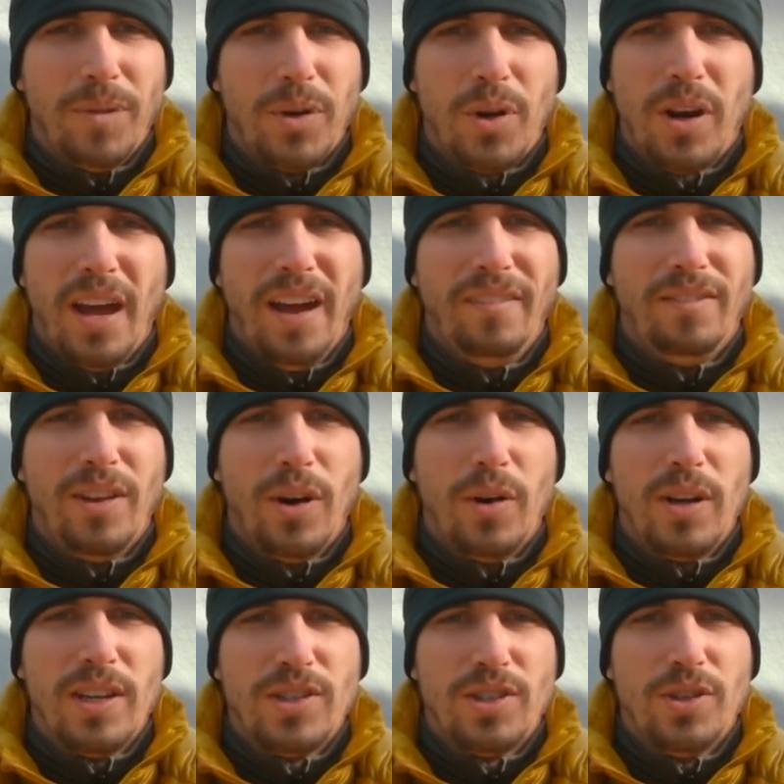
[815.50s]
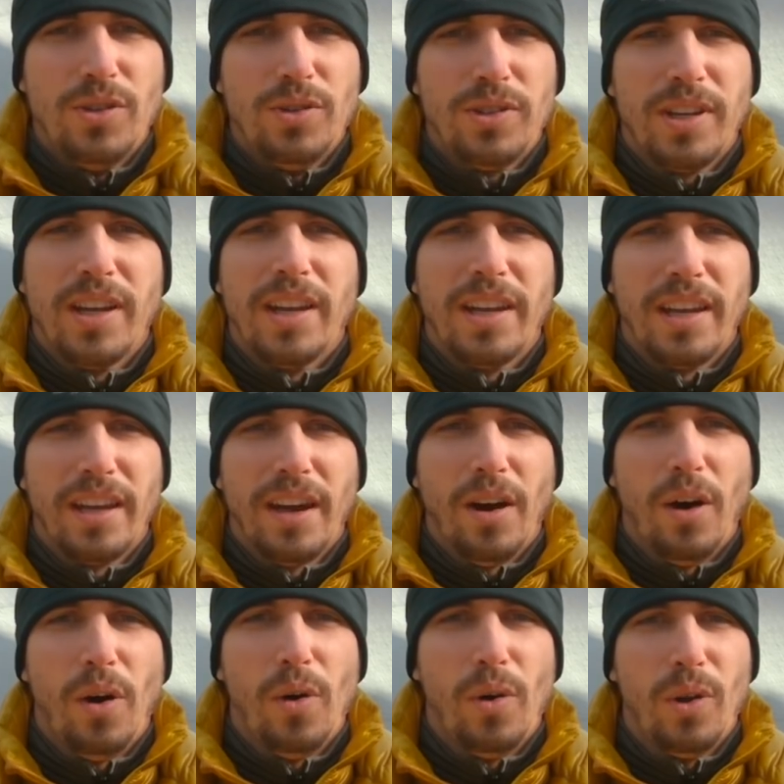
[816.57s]
you're going to have no issues getting
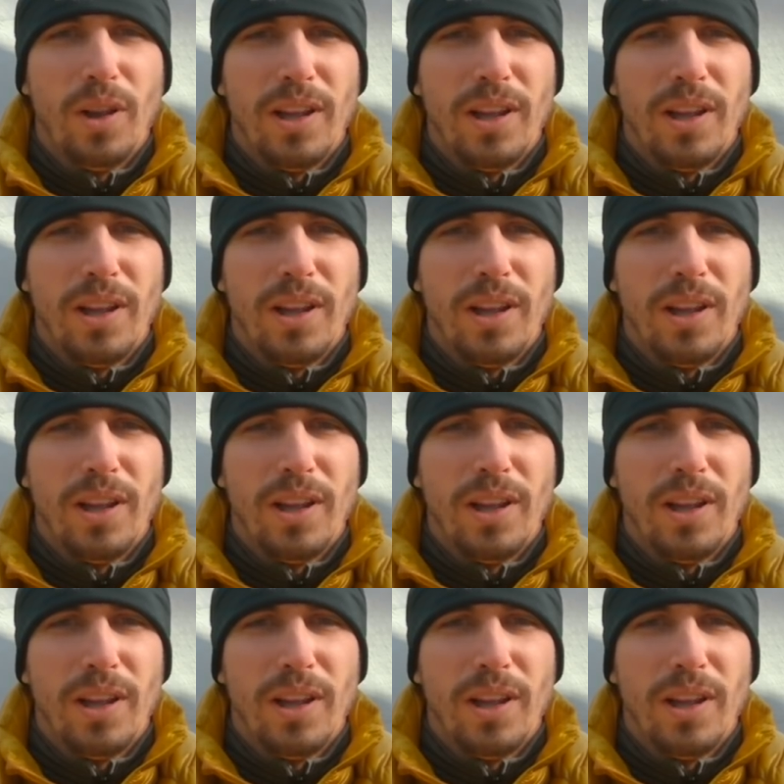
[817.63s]
a hole in